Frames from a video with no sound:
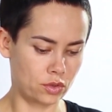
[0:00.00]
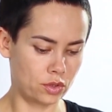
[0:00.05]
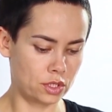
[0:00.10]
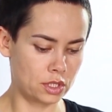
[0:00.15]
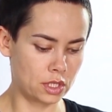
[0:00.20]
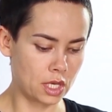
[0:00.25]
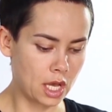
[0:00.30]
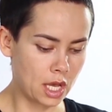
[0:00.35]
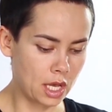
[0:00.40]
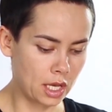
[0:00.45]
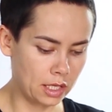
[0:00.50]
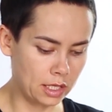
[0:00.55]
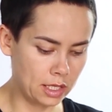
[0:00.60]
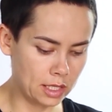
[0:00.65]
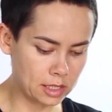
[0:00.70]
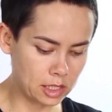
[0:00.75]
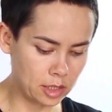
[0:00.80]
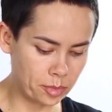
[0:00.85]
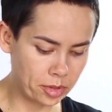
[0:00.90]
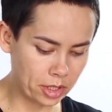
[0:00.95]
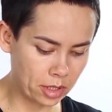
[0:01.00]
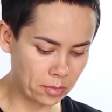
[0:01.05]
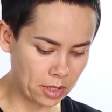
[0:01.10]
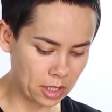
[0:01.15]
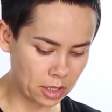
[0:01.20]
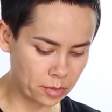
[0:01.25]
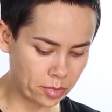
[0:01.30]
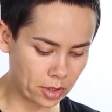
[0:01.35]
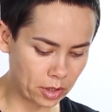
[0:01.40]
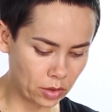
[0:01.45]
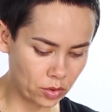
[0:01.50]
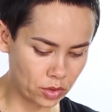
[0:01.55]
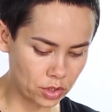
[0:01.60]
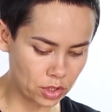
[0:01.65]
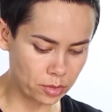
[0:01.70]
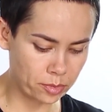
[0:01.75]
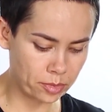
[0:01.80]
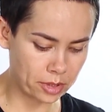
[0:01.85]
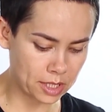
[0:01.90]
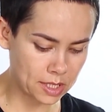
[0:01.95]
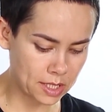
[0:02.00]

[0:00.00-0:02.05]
is laid transparently,